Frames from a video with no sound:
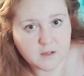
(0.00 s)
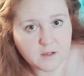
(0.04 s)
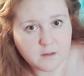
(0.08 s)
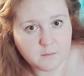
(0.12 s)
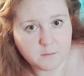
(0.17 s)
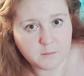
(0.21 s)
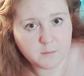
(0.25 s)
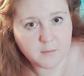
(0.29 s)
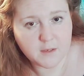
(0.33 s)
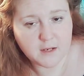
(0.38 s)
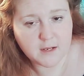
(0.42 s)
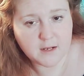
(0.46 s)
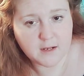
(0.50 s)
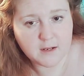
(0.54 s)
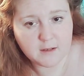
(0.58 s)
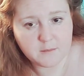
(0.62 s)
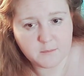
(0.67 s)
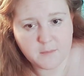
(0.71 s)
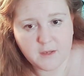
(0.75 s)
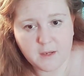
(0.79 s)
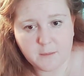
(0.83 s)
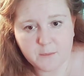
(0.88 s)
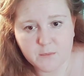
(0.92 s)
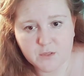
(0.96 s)
But,
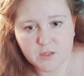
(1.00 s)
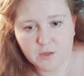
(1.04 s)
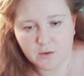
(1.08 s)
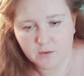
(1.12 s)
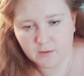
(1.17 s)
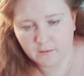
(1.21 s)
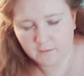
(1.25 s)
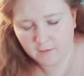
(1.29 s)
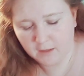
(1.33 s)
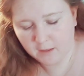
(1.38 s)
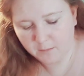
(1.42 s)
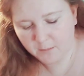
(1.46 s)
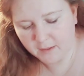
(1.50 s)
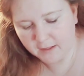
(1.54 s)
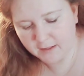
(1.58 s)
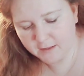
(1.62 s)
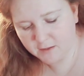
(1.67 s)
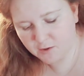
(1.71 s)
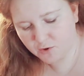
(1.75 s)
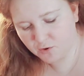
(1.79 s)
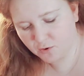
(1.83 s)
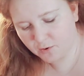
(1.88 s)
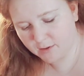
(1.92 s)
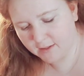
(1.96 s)
yep, so if
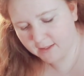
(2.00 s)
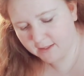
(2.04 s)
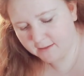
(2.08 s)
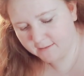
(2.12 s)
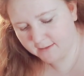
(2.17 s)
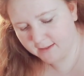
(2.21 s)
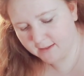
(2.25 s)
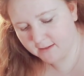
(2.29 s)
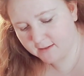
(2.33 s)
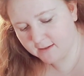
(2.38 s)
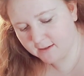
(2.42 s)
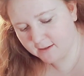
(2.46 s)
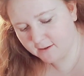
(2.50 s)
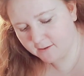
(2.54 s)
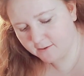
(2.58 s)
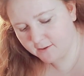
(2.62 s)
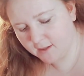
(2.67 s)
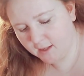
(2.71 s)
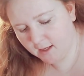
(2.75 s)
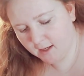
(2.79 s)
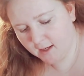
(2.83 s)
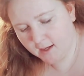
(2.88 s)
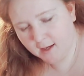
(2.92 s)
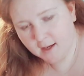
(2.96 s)
anybody's joining right now,
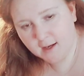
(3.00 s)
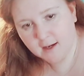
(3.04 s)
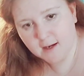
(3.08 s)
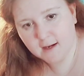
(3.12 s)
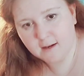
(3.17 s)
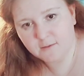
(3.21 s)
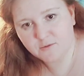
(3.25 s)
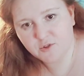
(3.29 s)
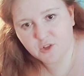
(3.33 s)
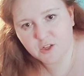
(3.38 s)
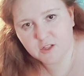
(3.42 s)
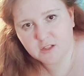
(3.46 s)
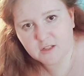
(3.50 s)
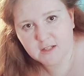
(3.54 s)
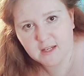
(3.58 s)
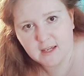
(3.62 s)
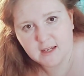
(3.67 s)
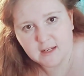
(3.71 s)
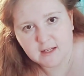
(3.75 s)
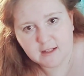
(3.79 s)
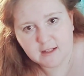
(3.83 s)
I'm just taking